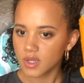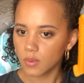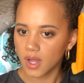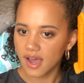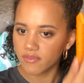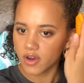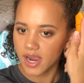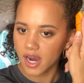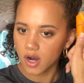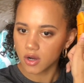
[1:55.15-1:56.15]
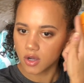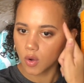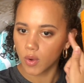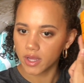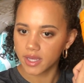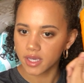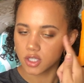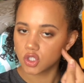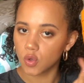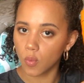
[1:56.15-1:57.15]
will have your hair coiling
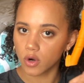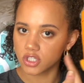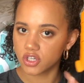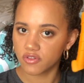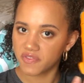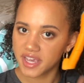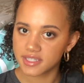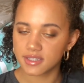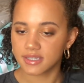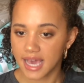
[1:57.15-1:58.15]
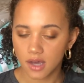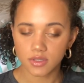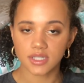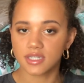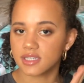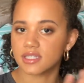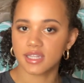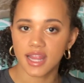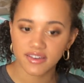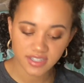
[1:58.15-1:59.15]
towards your face. Now, since this is the
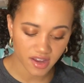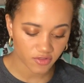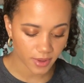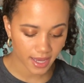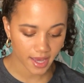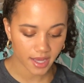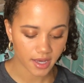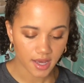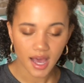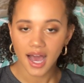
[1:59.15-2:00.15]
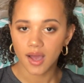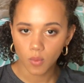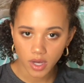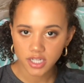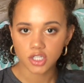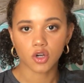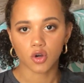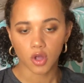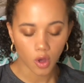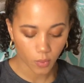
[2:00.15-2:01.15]
left side of my head, I want it to
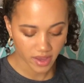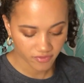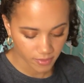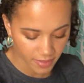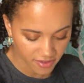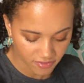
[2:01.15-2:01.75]
curl away from my